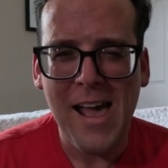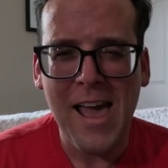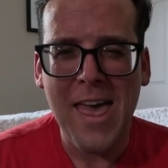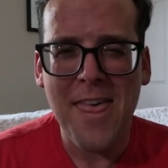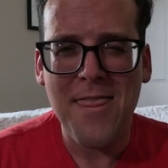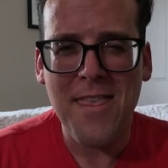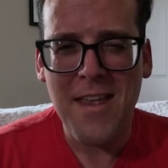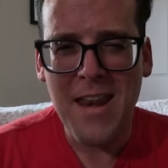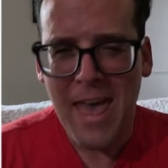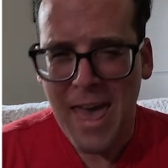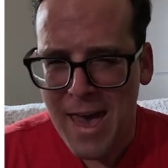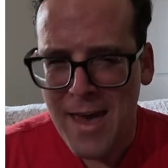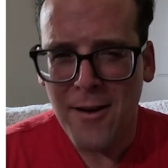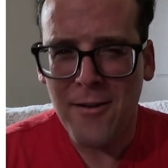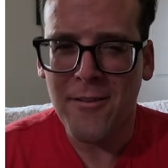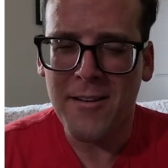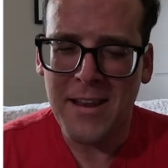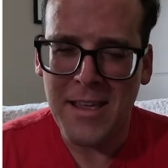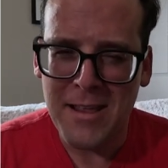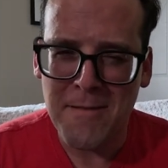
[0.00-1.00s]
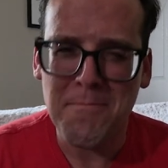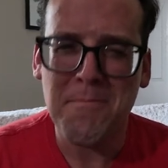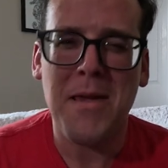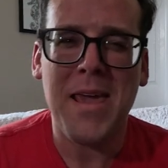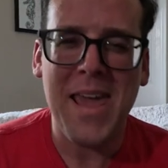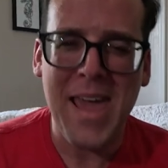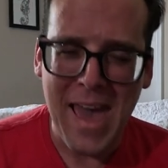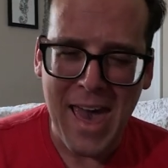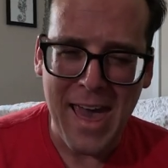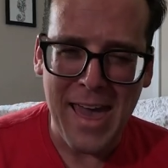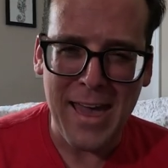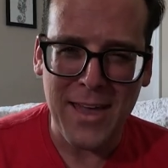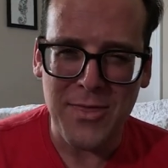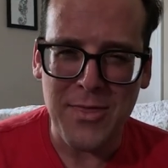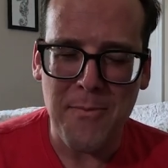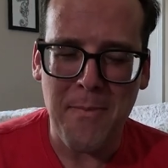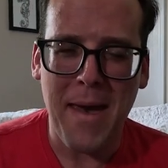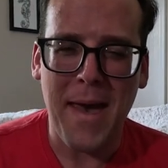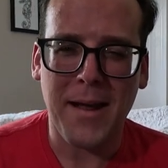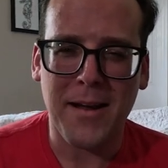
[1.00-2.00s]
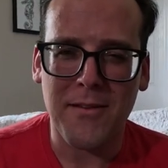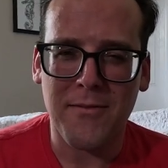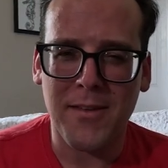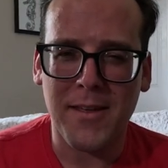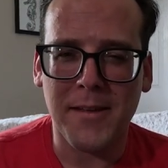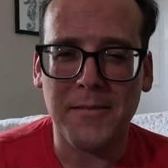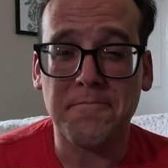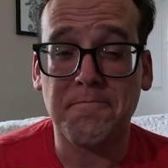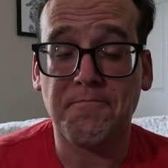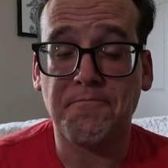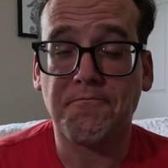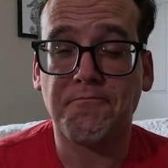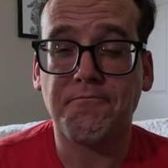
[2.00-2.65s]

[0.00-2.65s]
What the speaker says: and then add on NBA at the back of it.